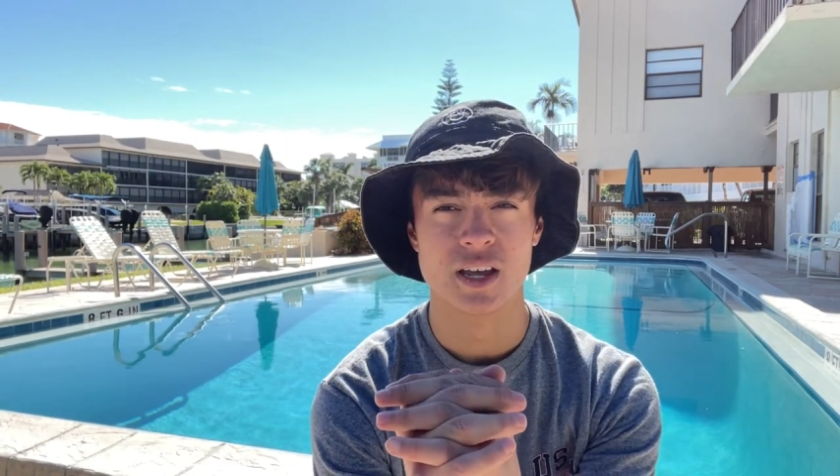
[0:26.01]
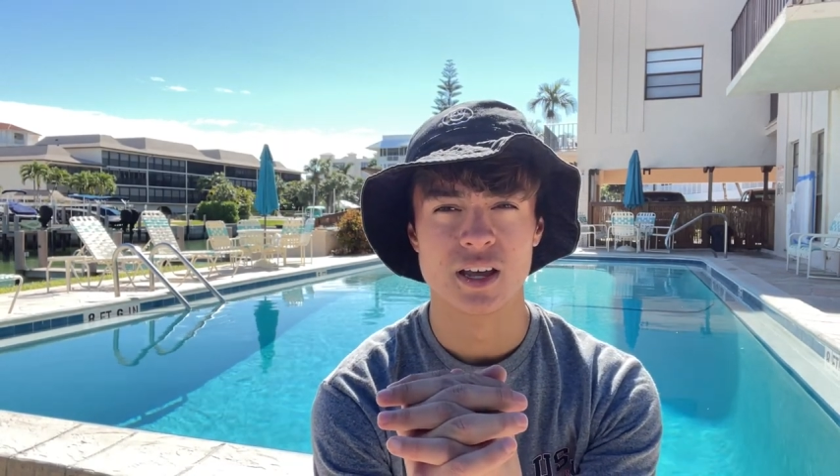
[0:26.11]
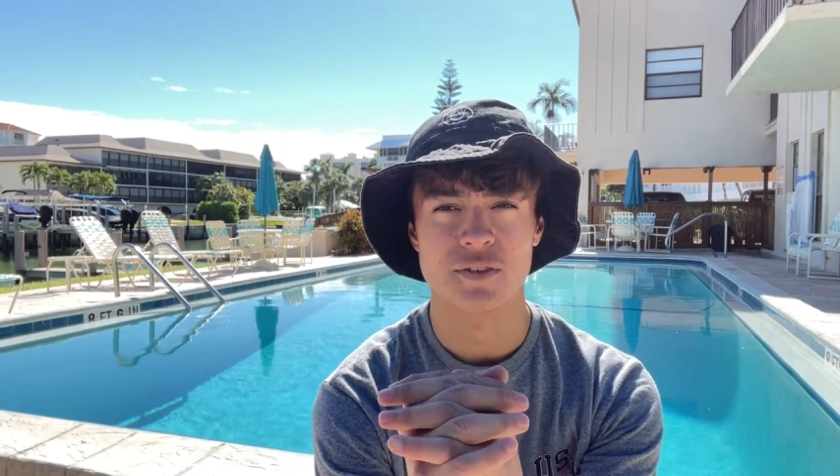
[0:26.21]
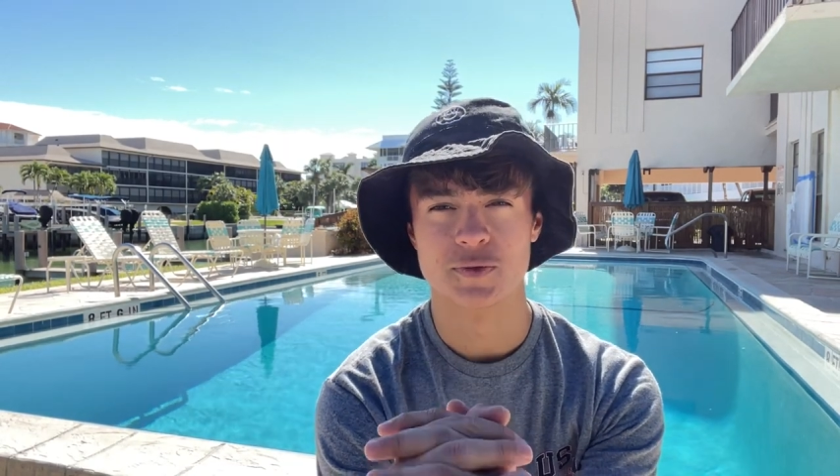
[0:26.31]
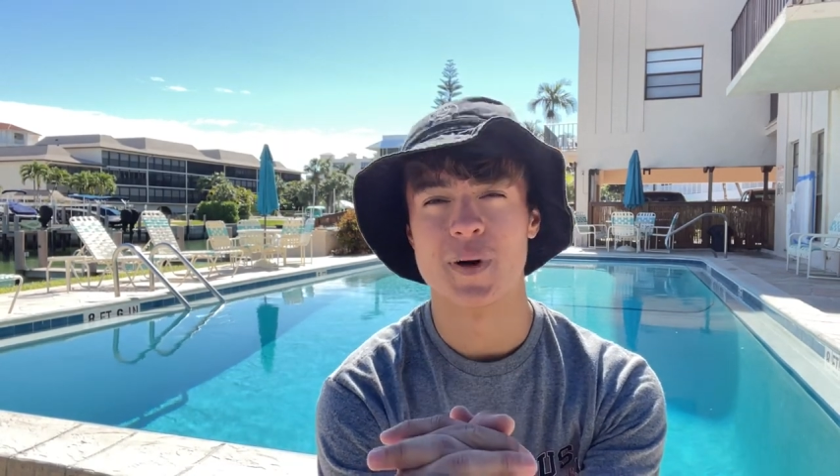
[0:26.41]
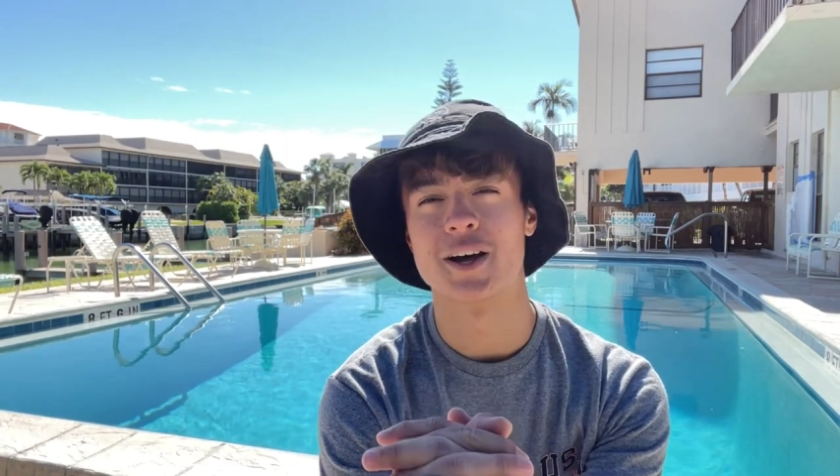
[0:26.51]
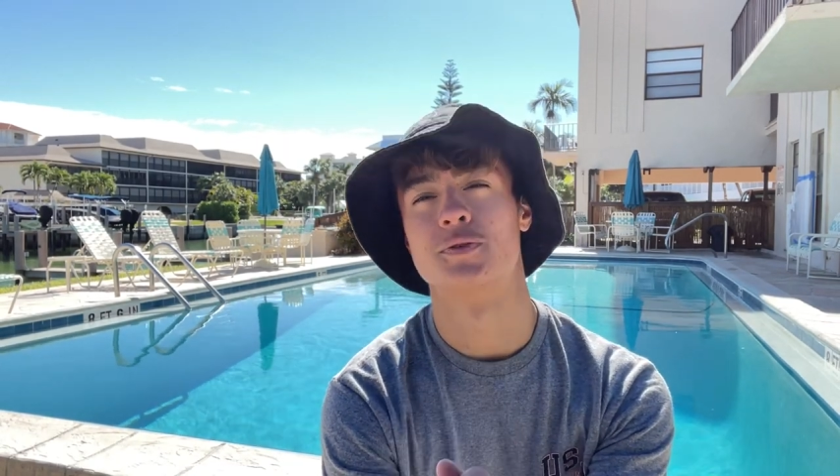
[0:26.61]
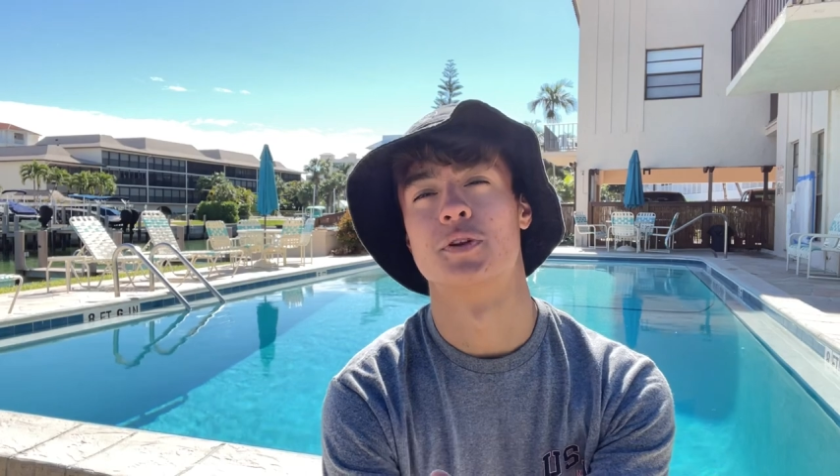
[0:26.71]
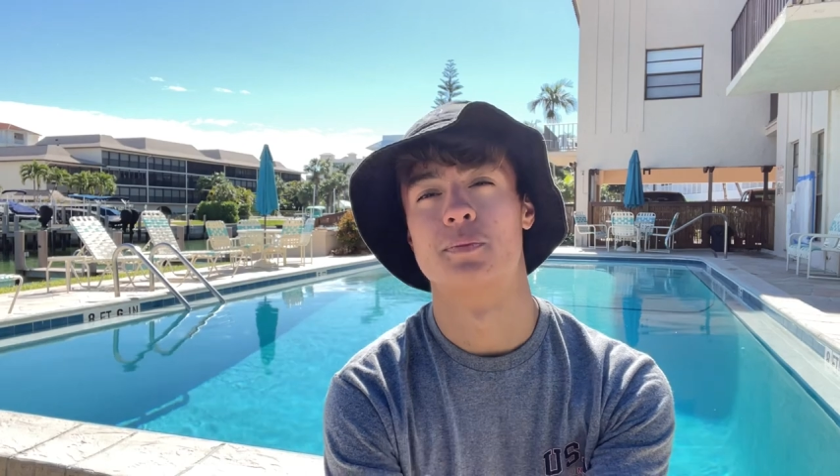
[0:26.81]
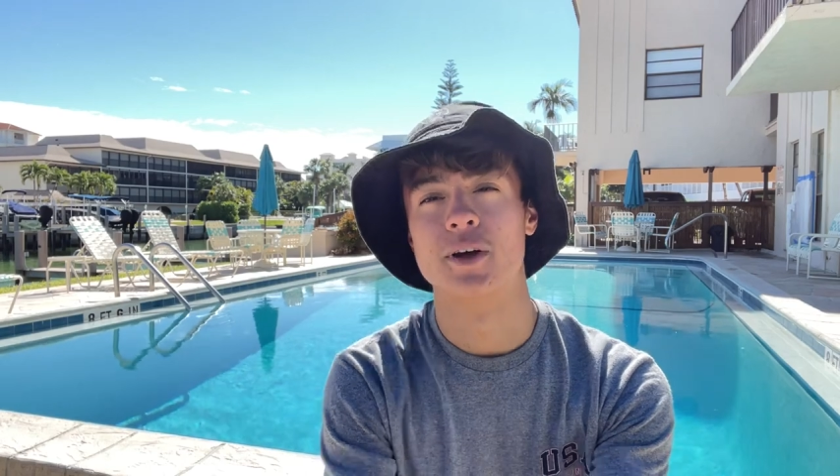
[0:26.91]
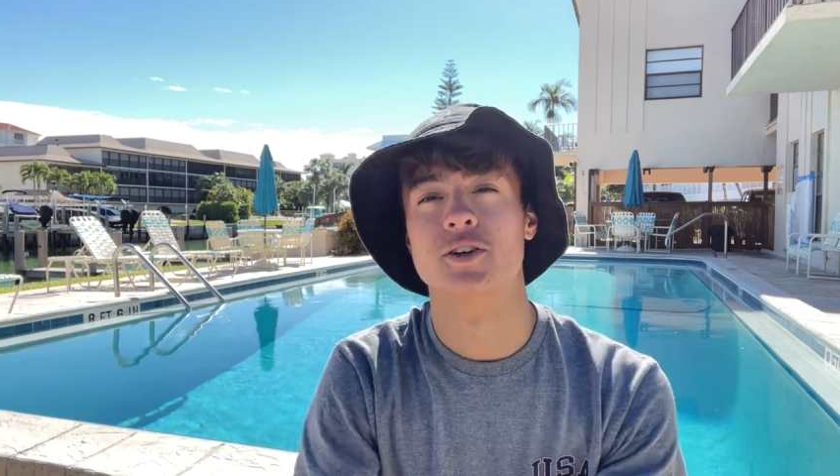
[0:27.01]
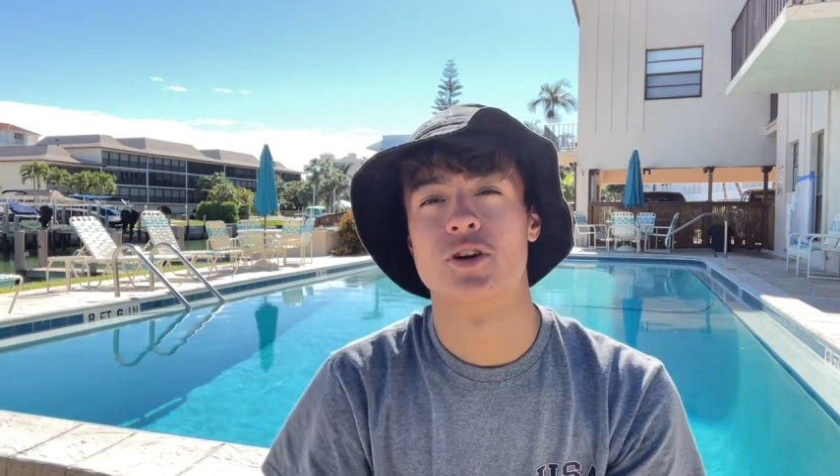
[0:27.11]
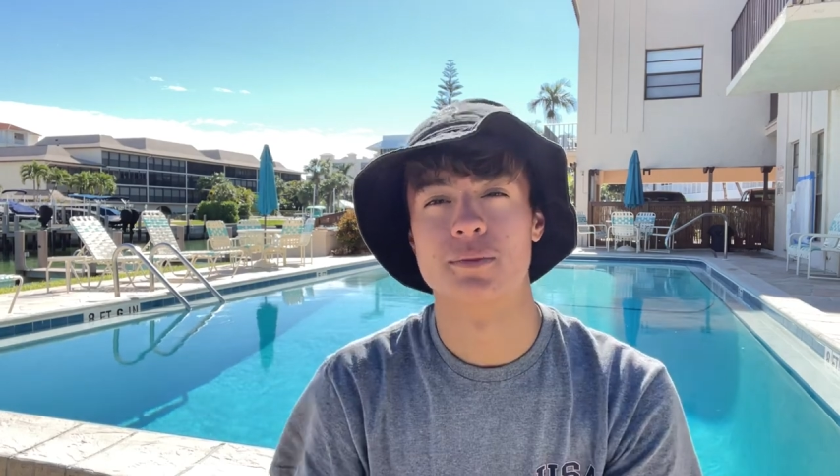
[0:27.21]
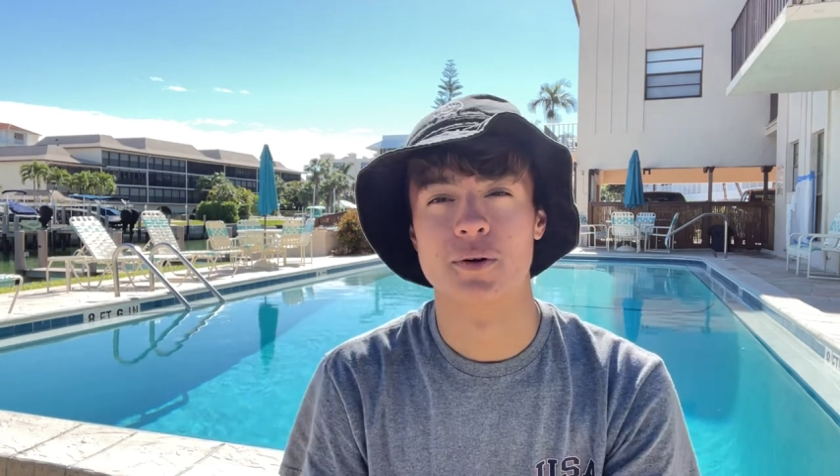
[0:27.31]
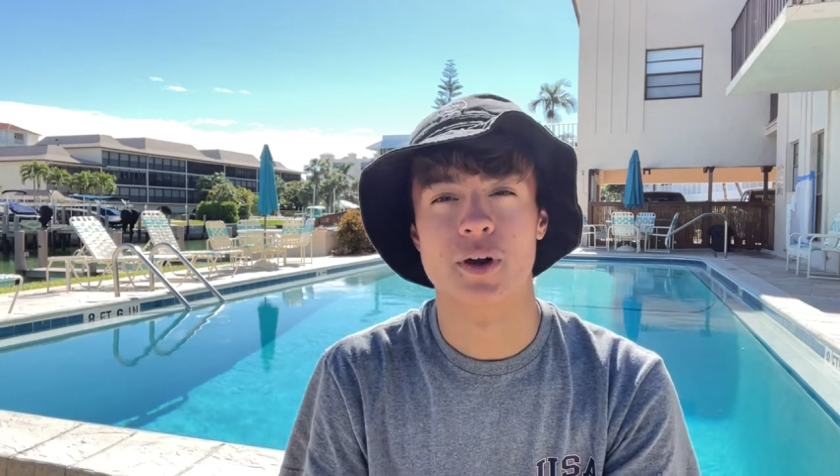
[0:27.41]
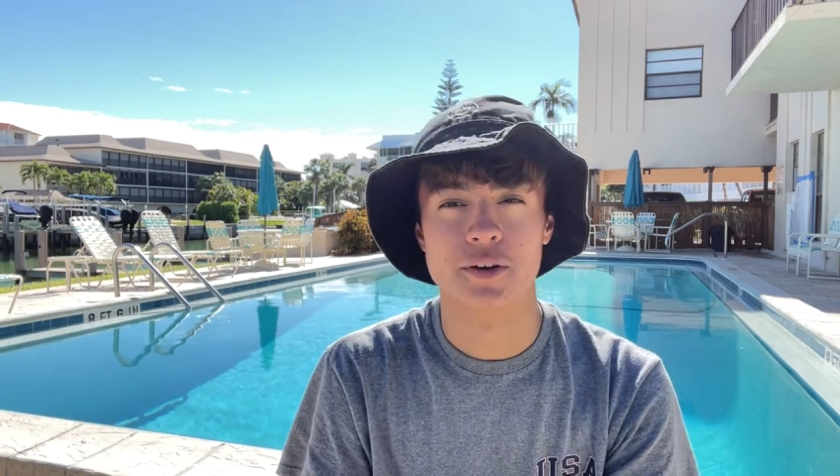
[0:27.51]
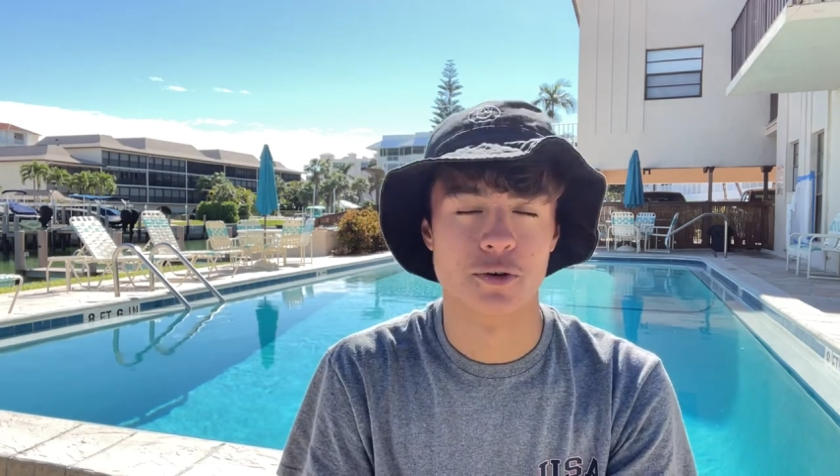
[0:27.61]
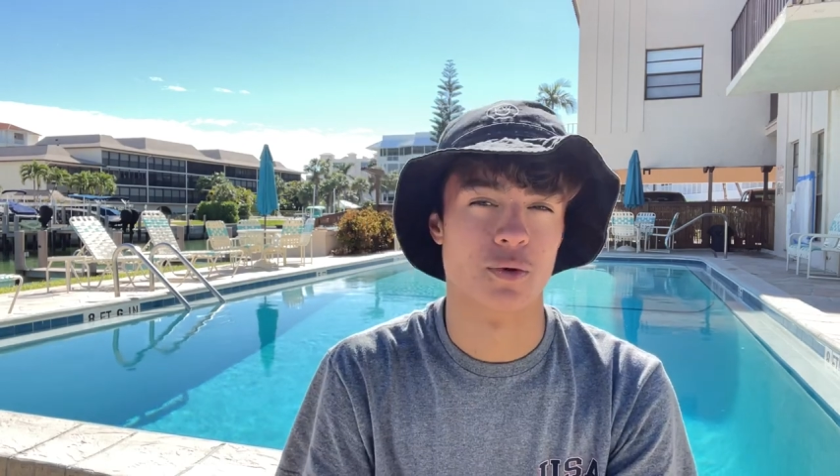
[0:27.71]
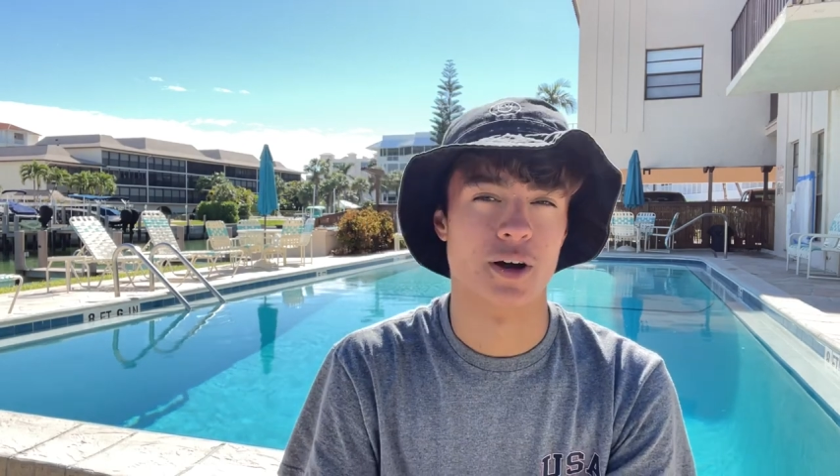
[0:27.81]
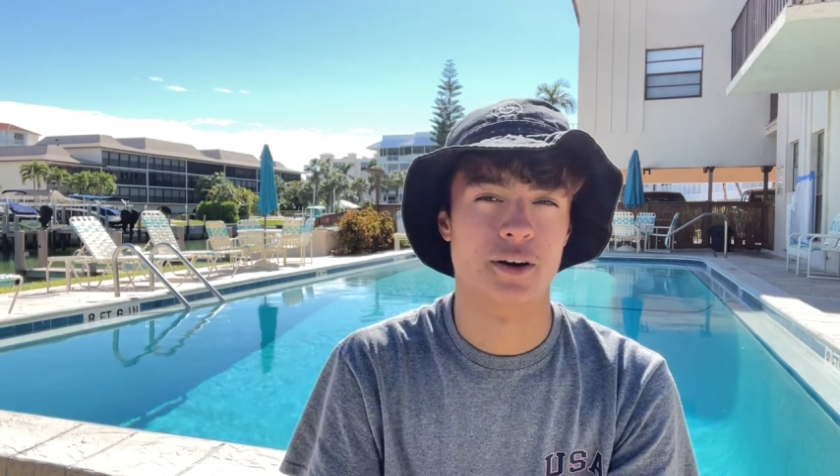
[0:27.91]
if it's possible to play trombone
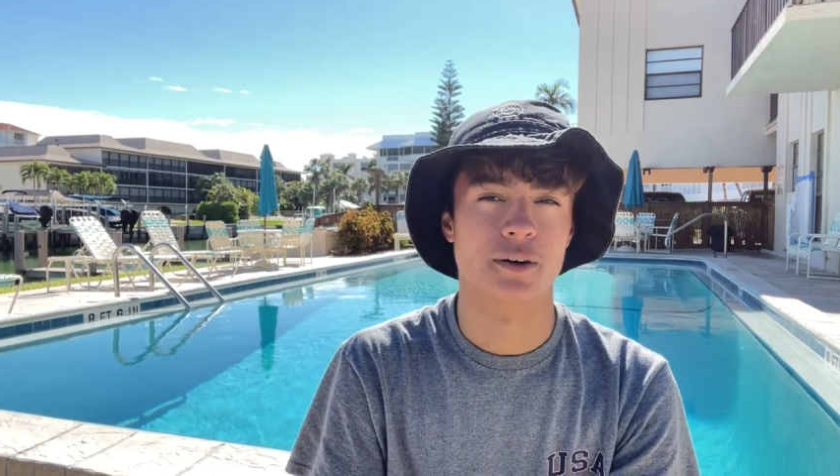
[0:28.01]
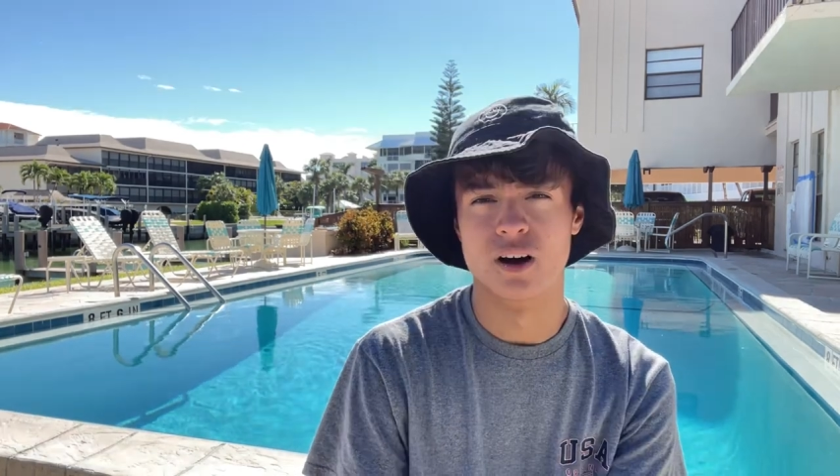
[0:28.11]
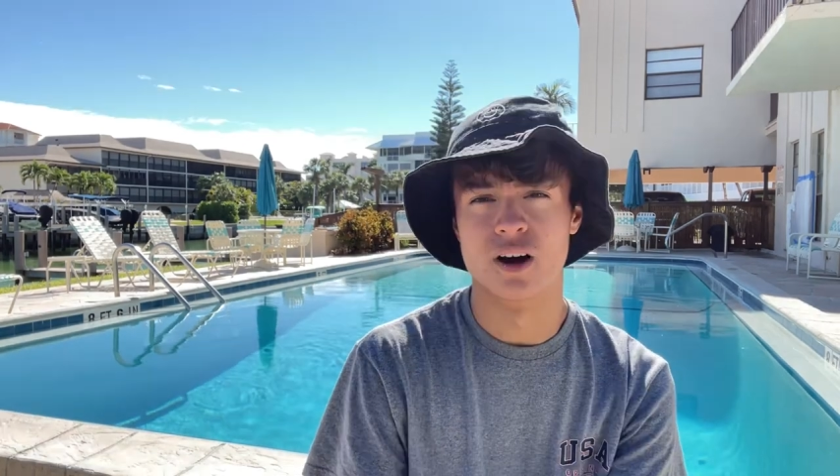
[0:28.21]
underwater.